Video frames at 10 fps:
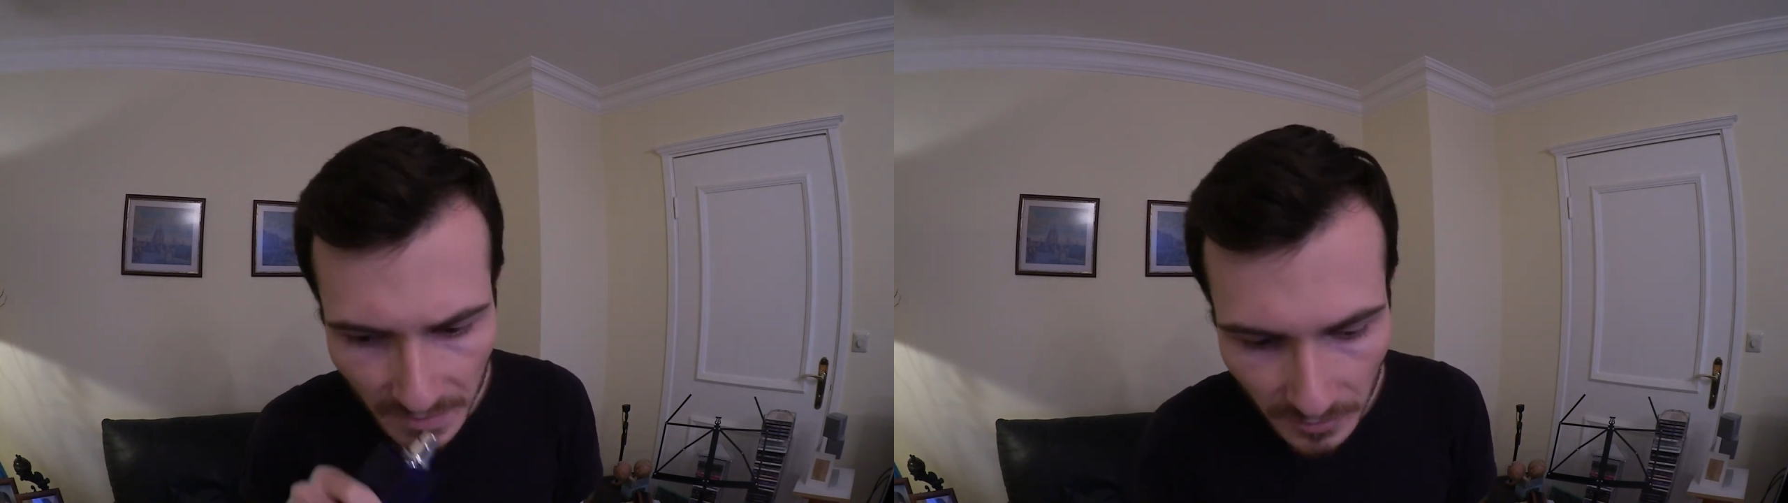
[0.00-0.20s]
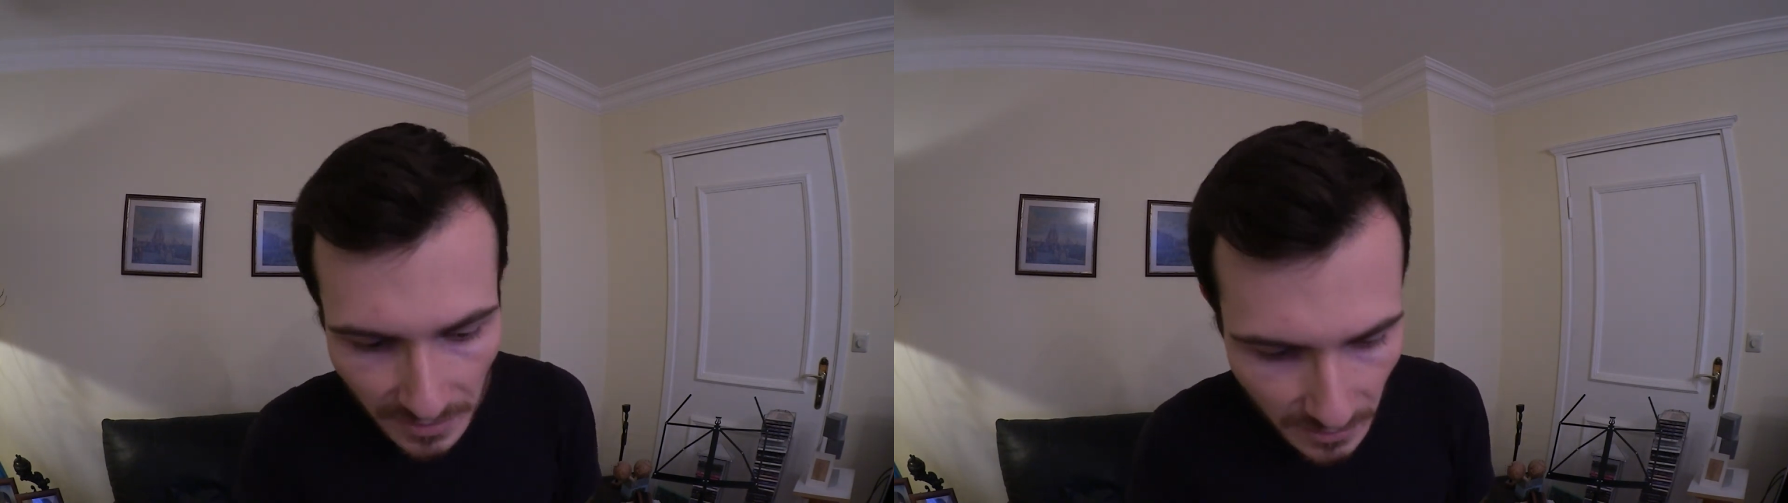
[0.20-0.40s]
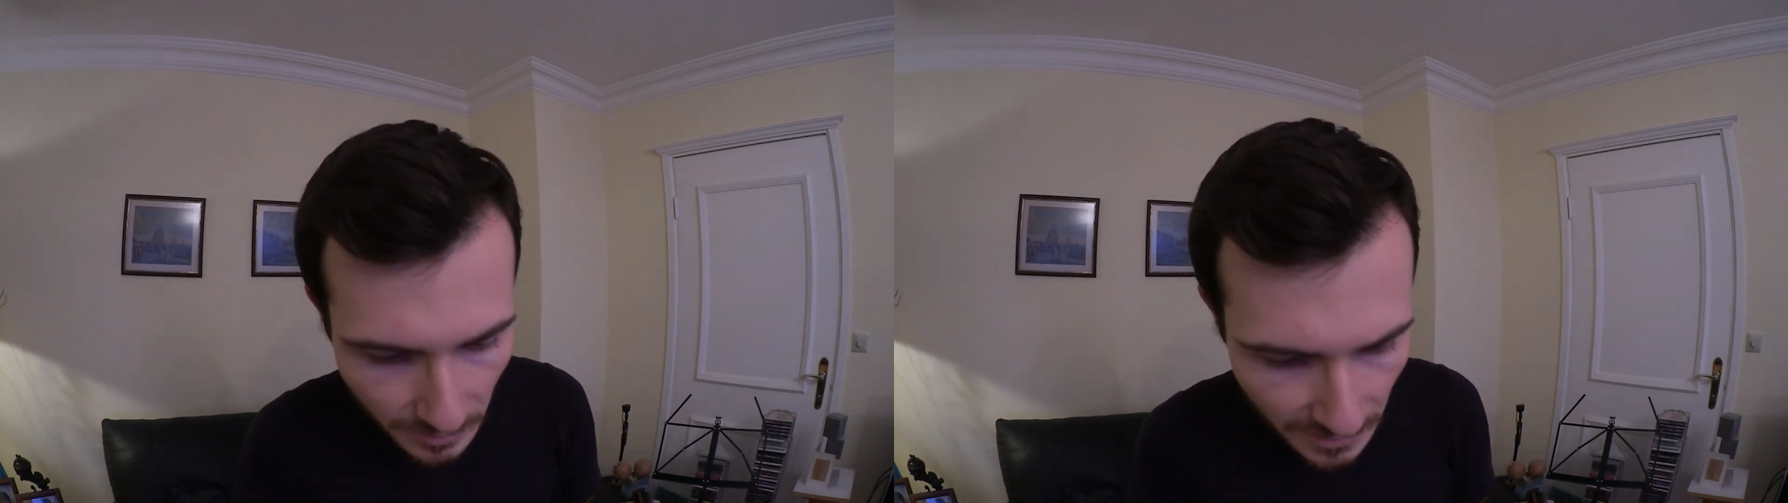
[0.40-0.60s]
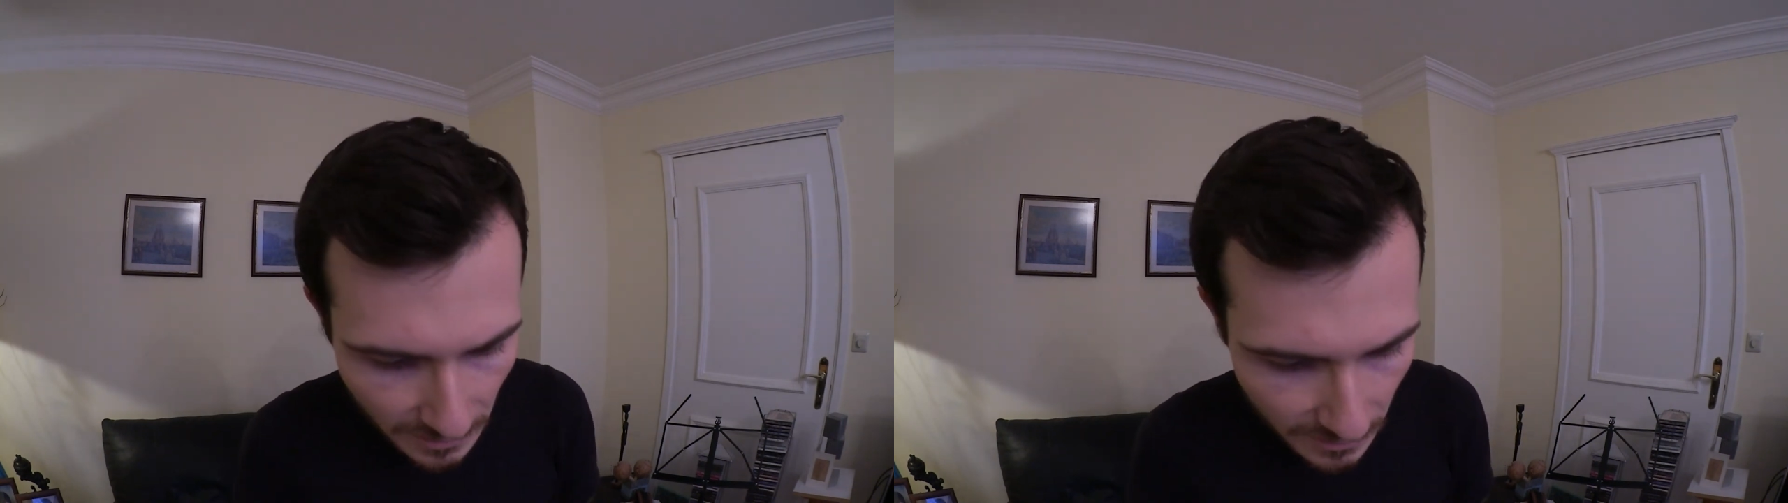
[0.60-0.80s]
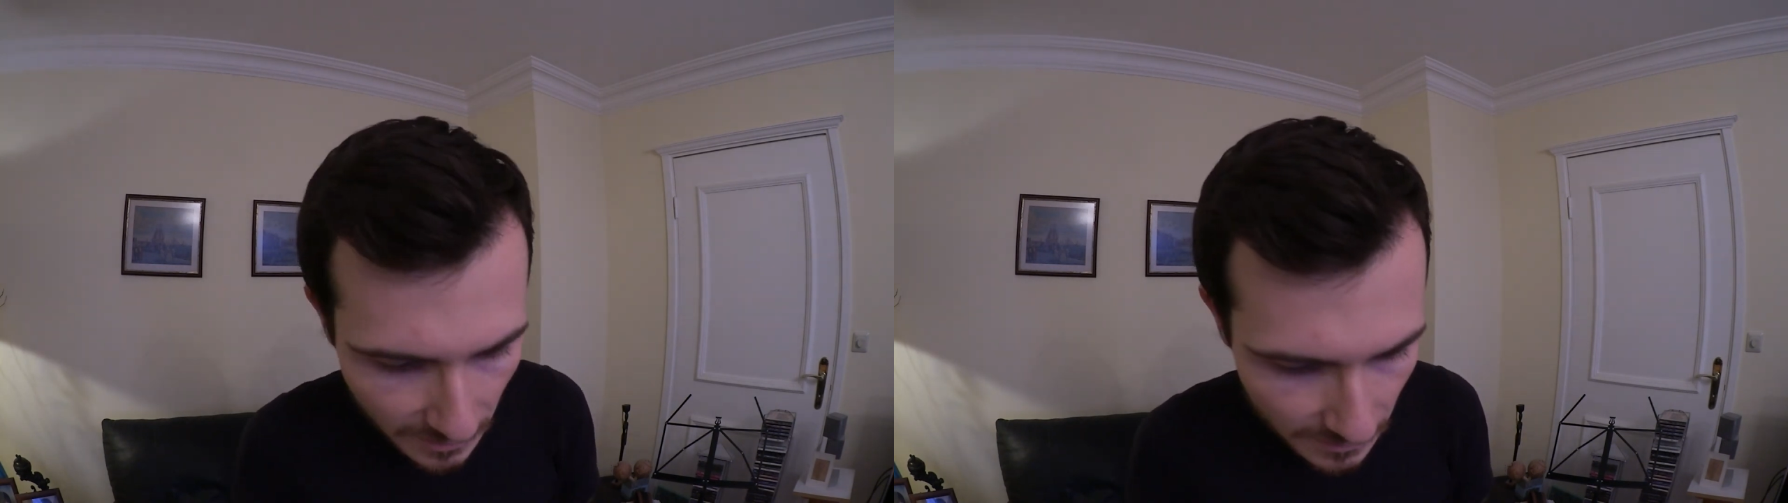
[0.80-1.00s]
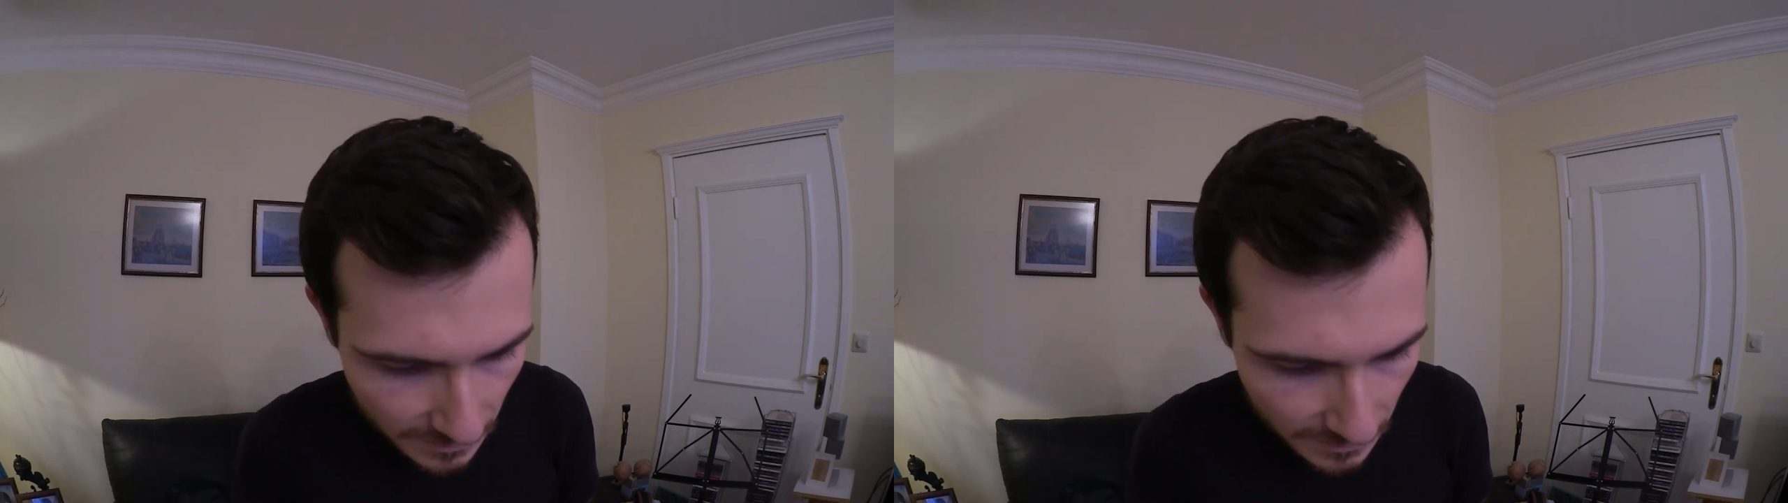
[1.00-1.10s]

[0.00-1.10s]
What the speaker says: when I smell it.